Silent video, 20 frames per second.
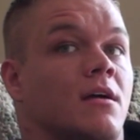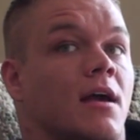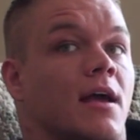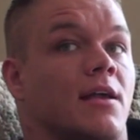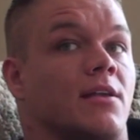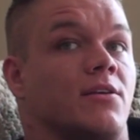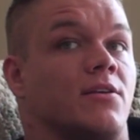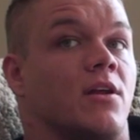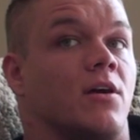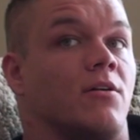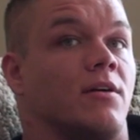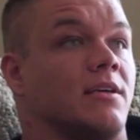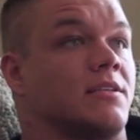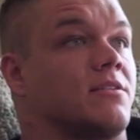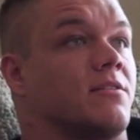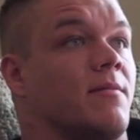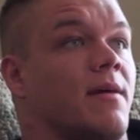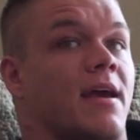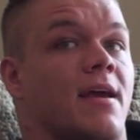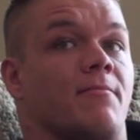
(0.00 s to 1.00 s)
and get
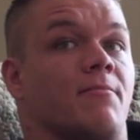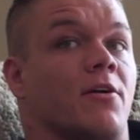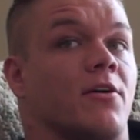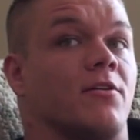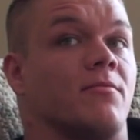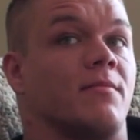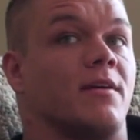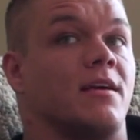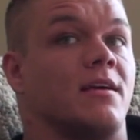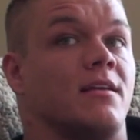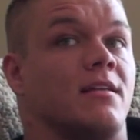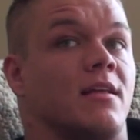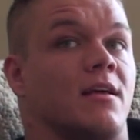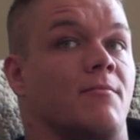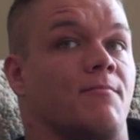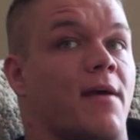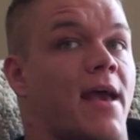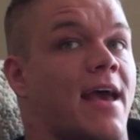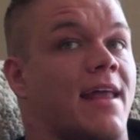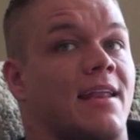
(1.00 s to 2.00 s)
some hamburger meat
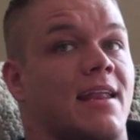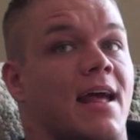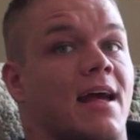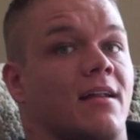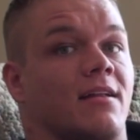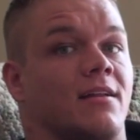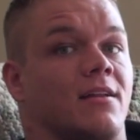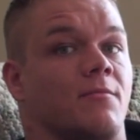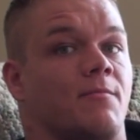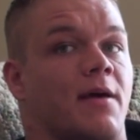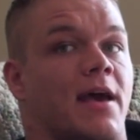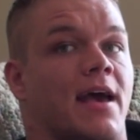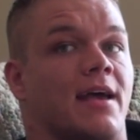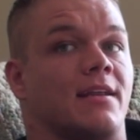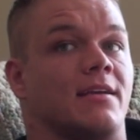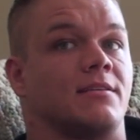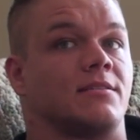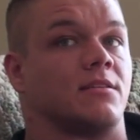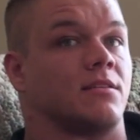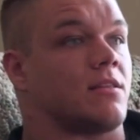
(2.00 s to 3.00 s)
and pat it out into
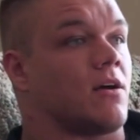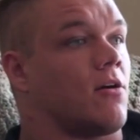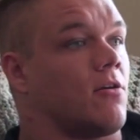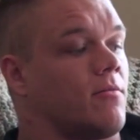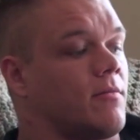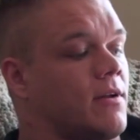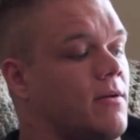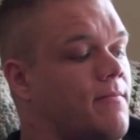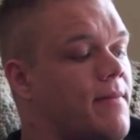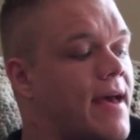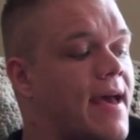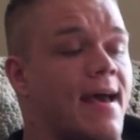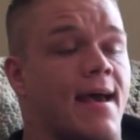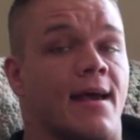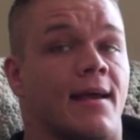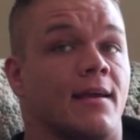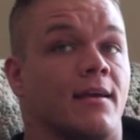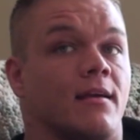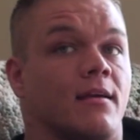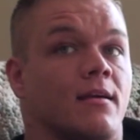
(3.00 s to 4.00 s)
patties and throw them in a
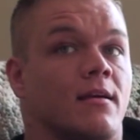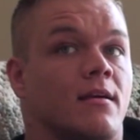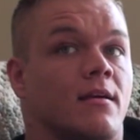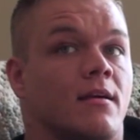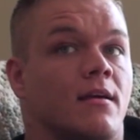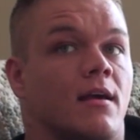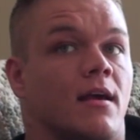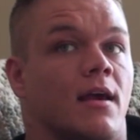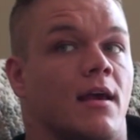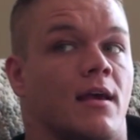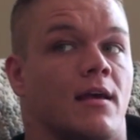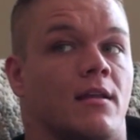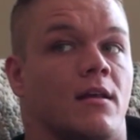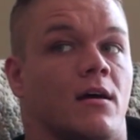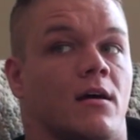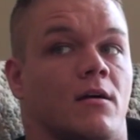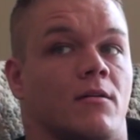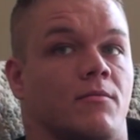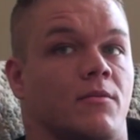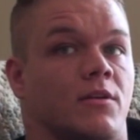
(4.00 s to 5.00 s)
bag. And
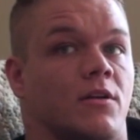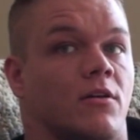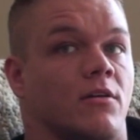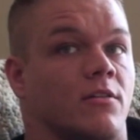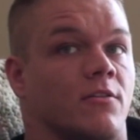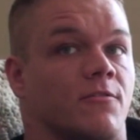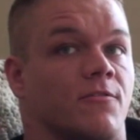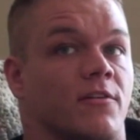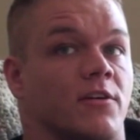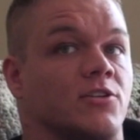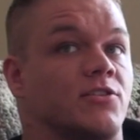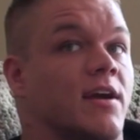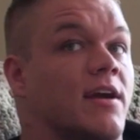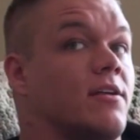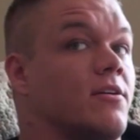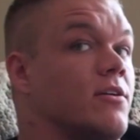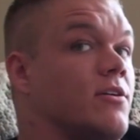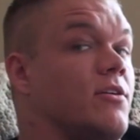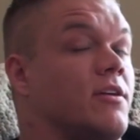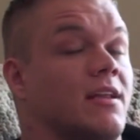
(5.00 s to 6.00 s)
in the
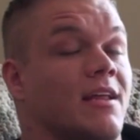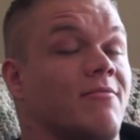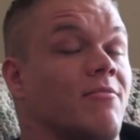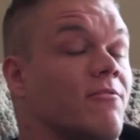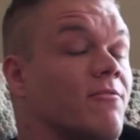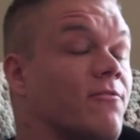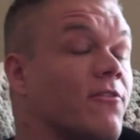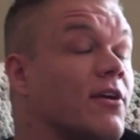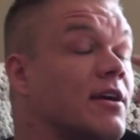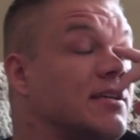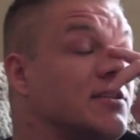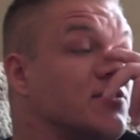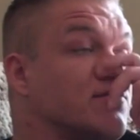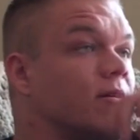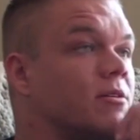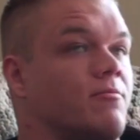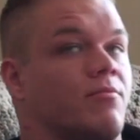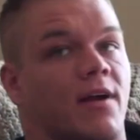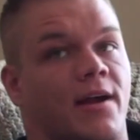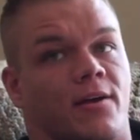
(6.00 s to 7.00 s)
refrigerator, you can even freeze them
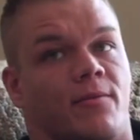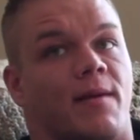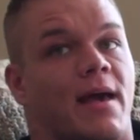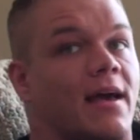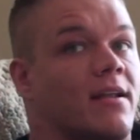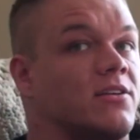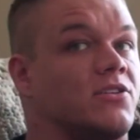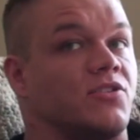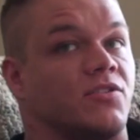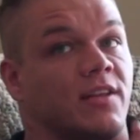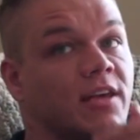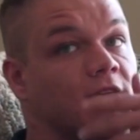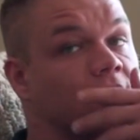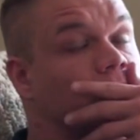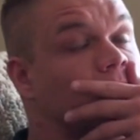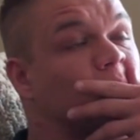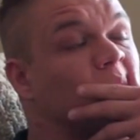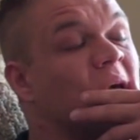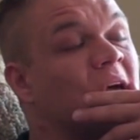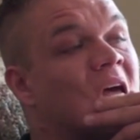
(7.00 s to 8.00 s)
and bring them out as you need
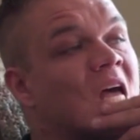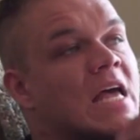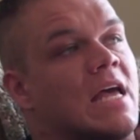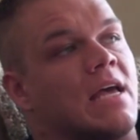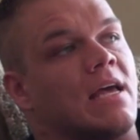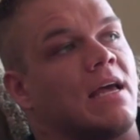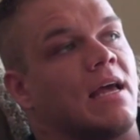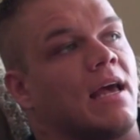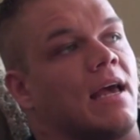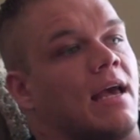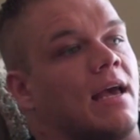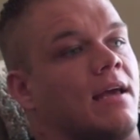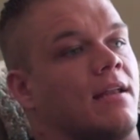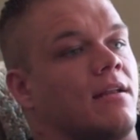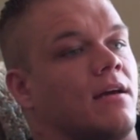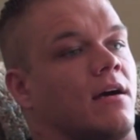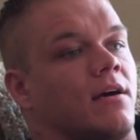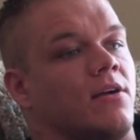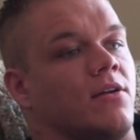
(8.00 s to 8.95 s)
them. And